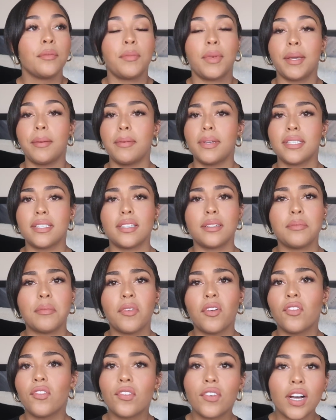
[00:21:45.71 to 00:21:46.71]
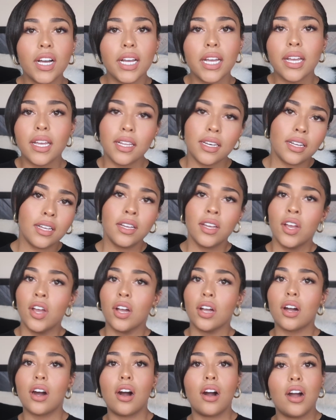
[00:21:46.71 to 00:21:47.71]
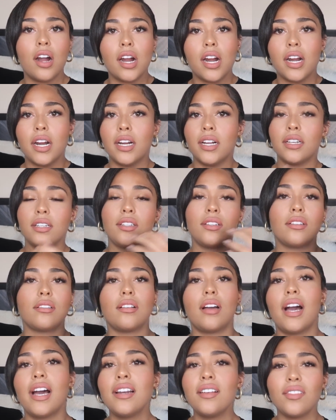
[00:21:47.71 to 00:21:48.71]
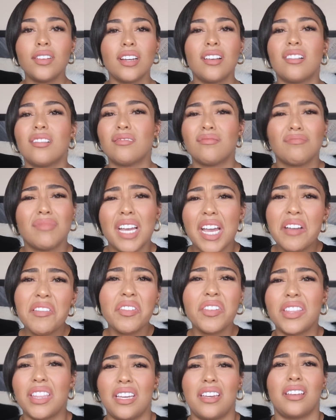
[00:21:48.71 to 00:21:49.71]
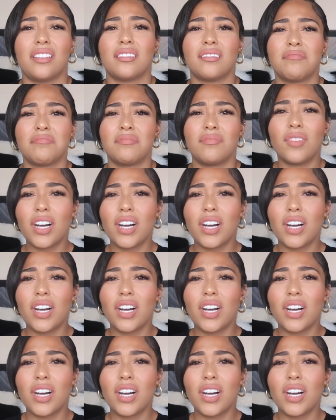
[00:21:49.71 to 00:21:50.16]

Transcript: maybe some fun car, I don't know, everything.